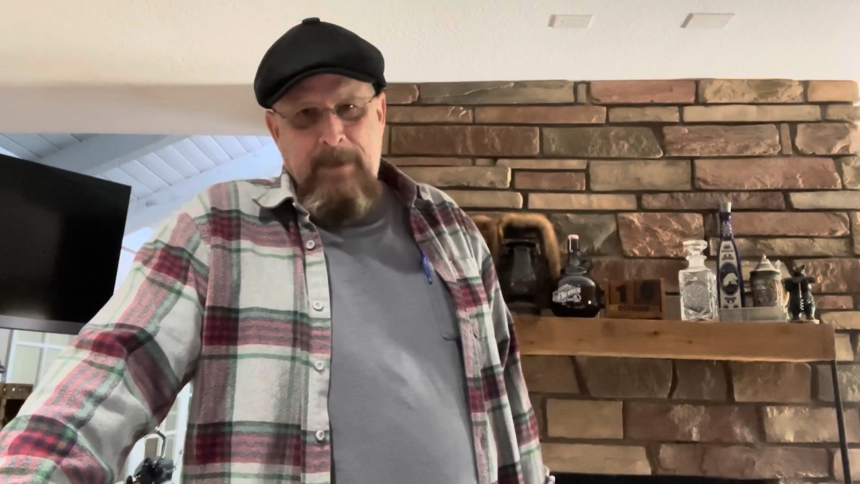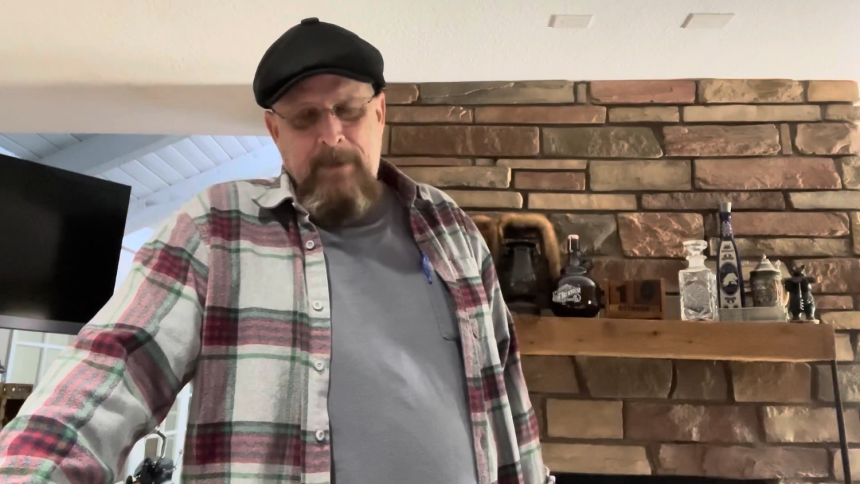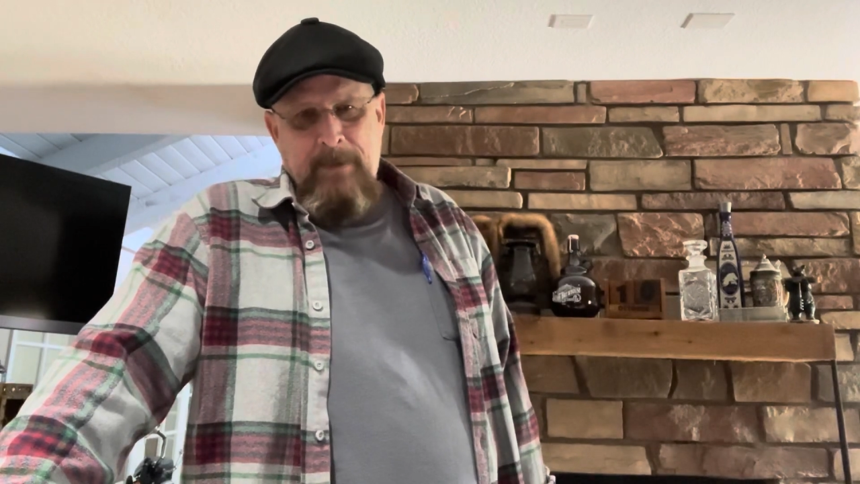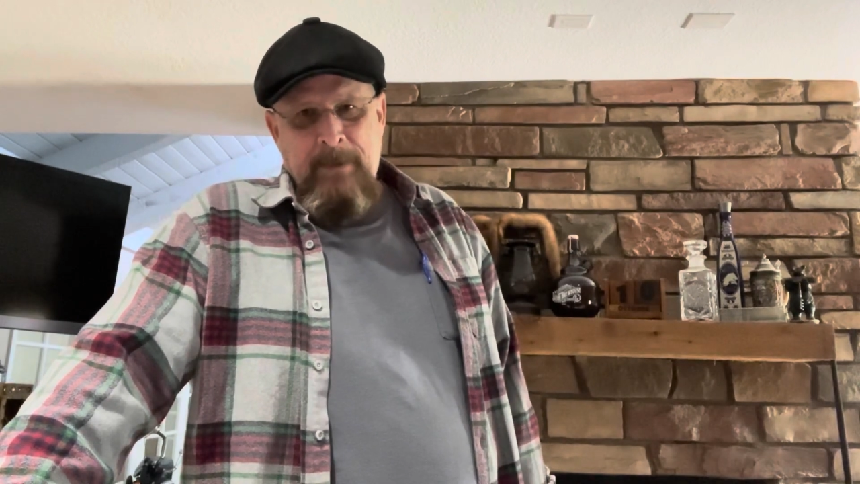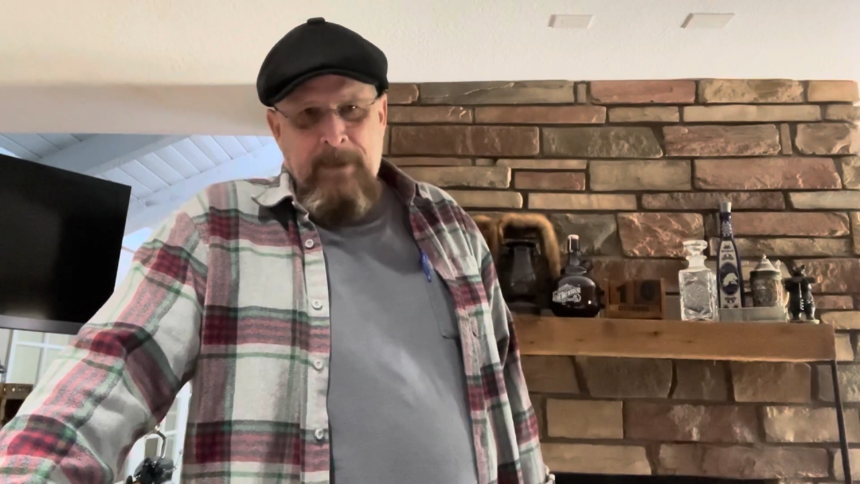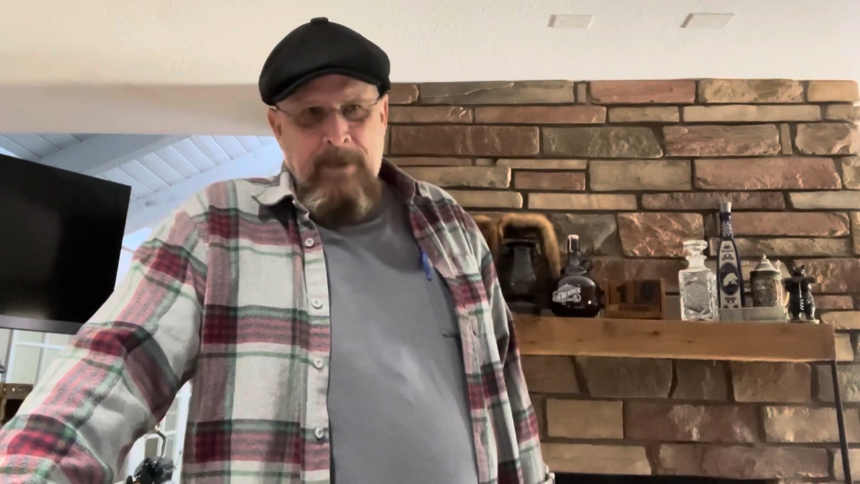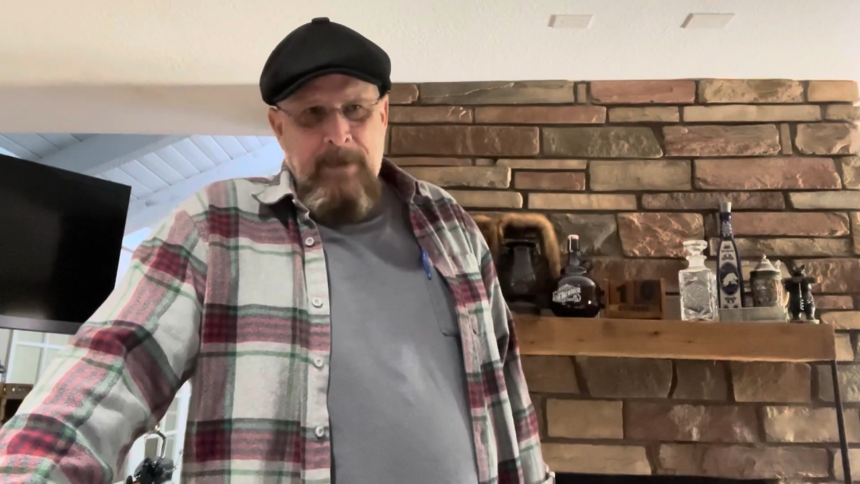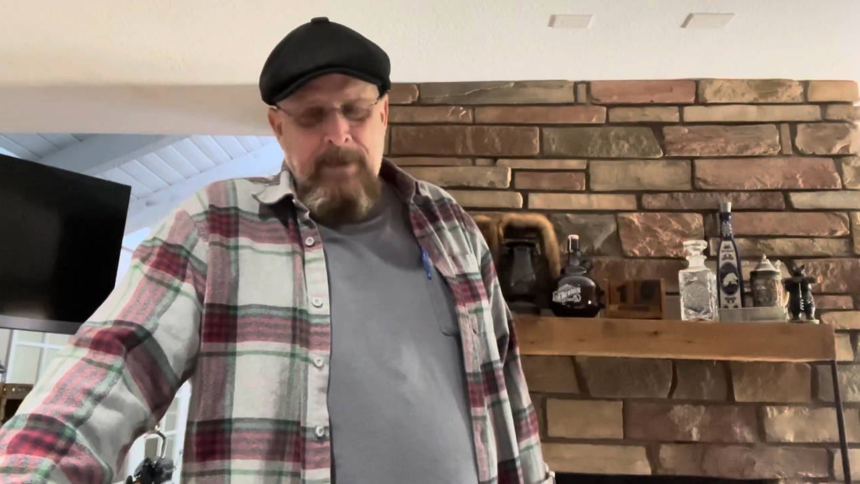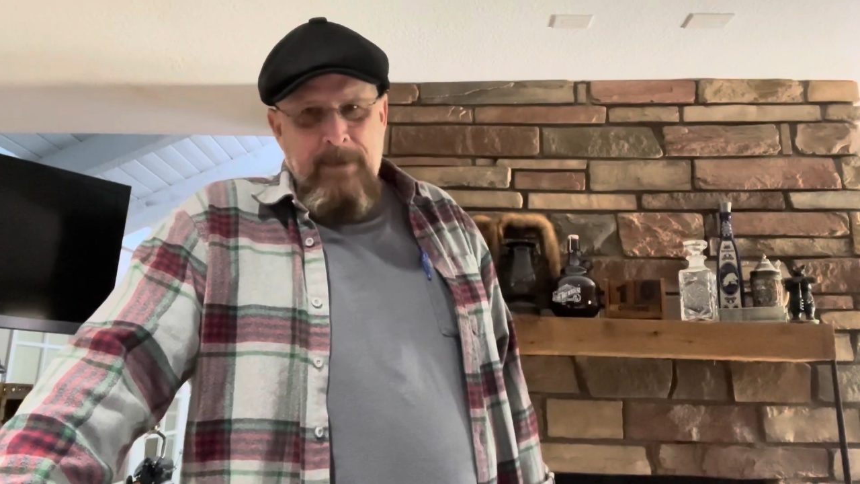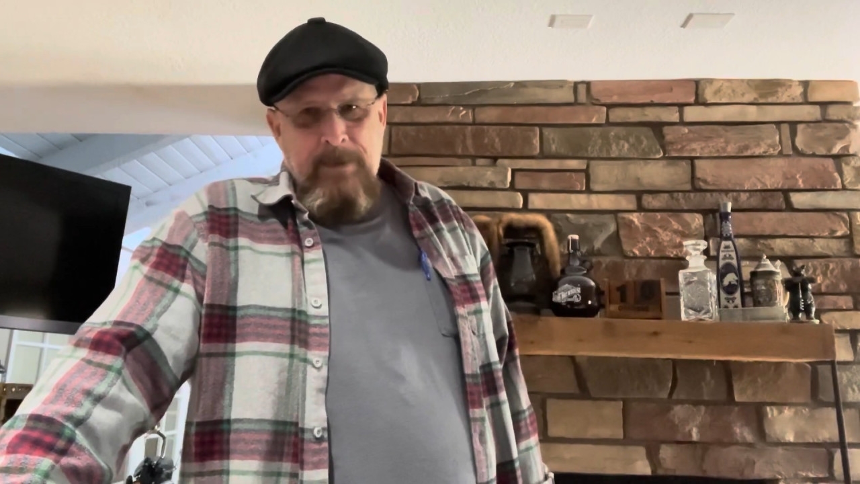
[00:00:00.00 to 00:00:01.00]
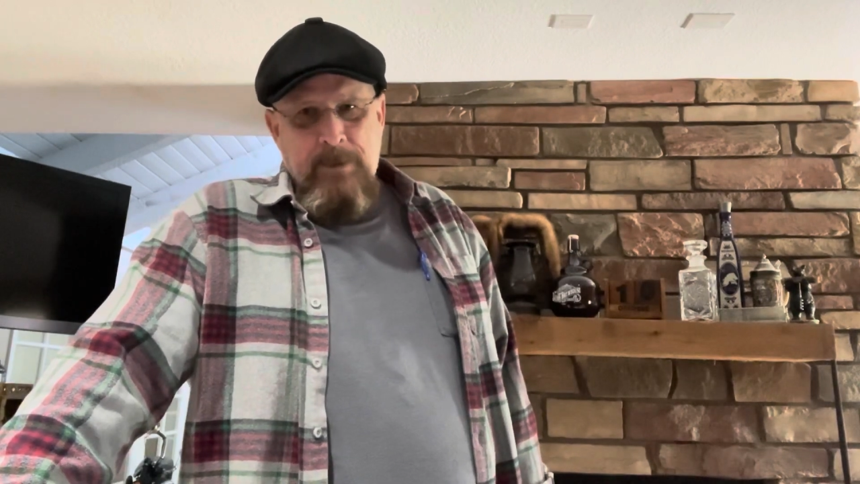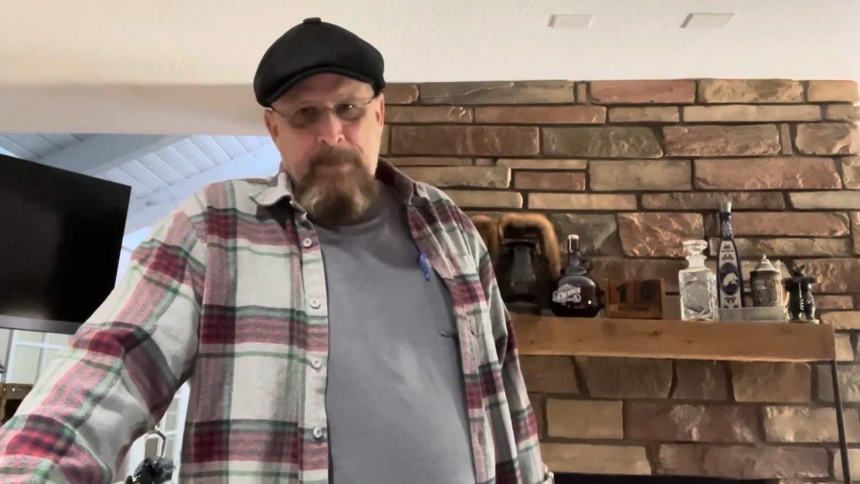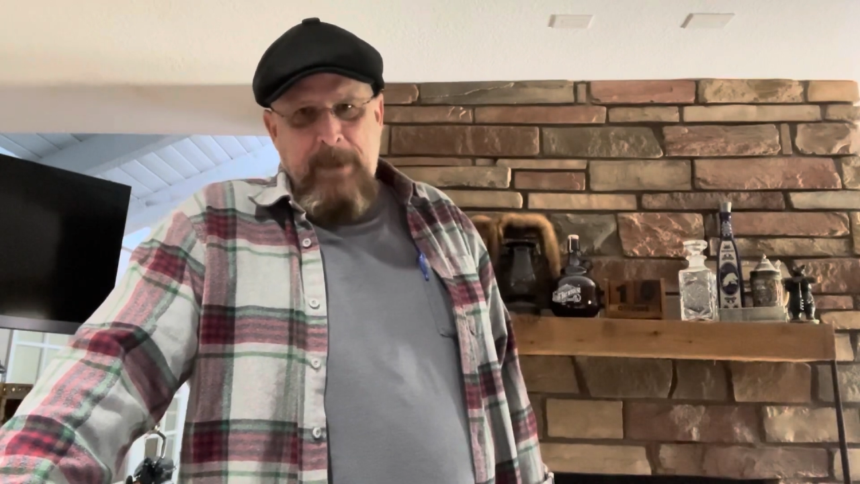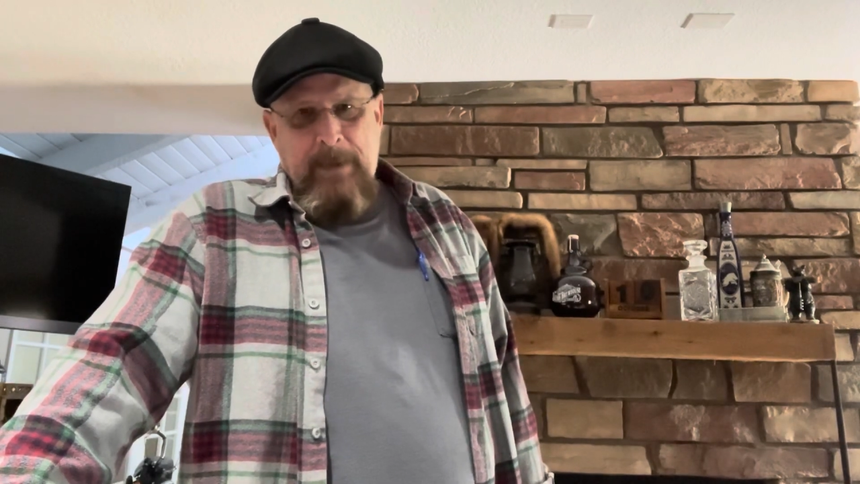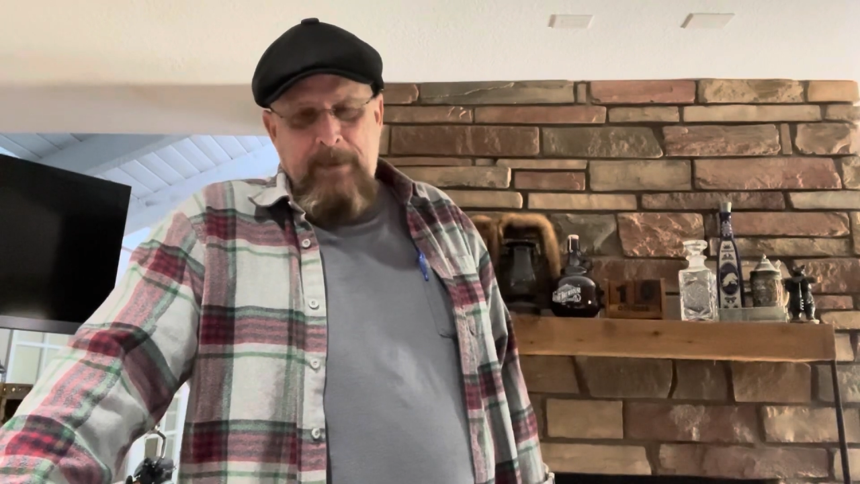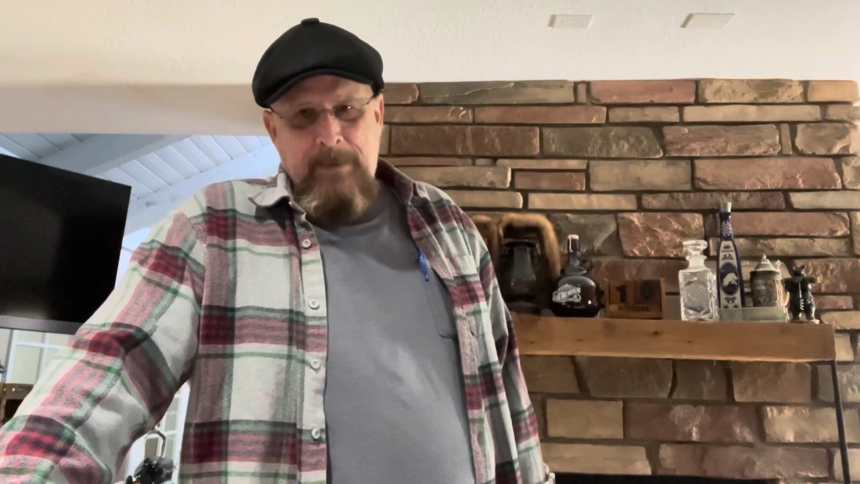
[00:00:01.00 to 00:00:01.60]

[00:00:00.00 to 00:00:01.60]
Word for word: the uh, spigot.